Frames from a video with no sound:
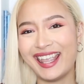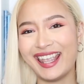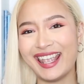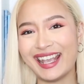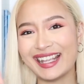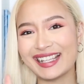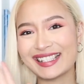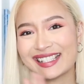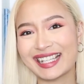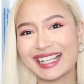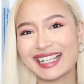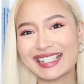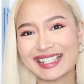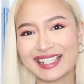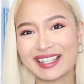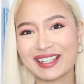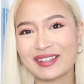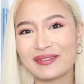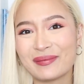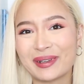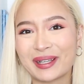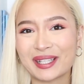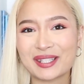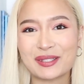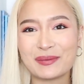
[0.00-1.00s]
Hey guys,
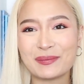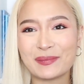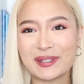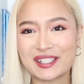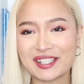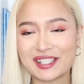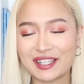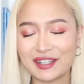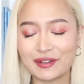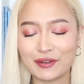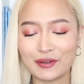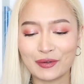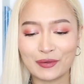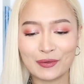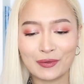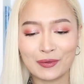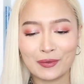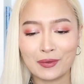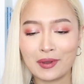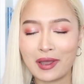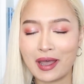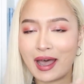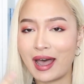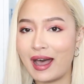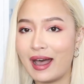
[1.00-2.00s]
welcome back to my channel.
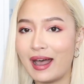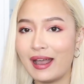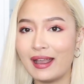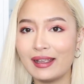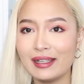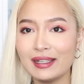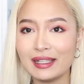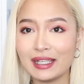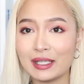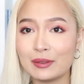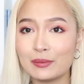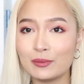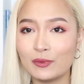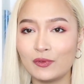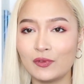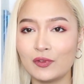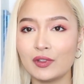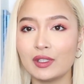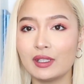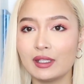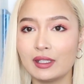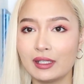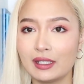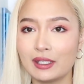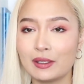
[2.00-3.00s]
I am
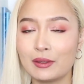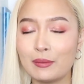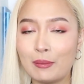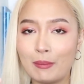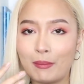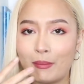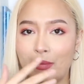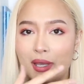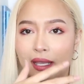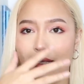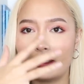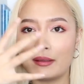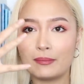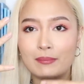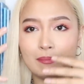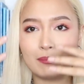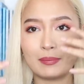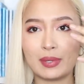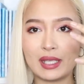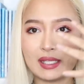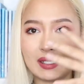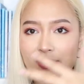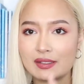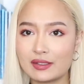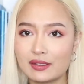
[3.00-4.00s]
feeling my
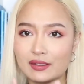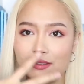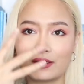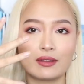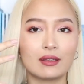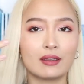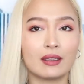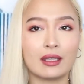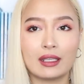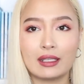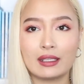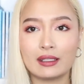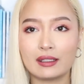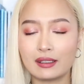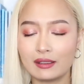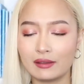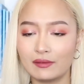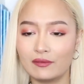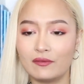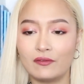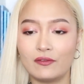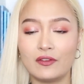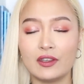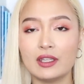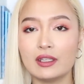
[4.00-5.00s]
best like
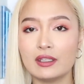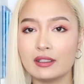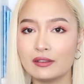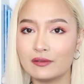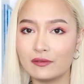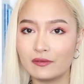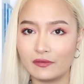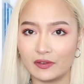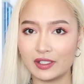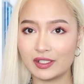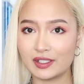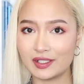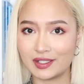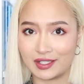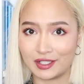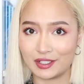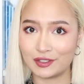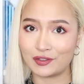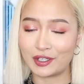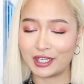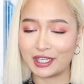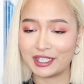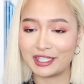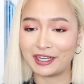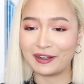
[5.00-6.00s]
villain fantasy
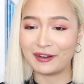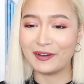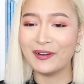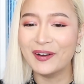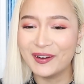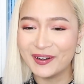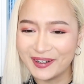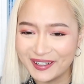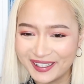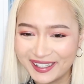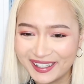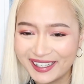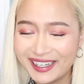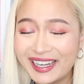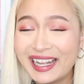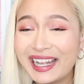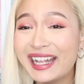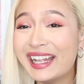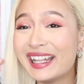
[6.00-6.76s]
right now.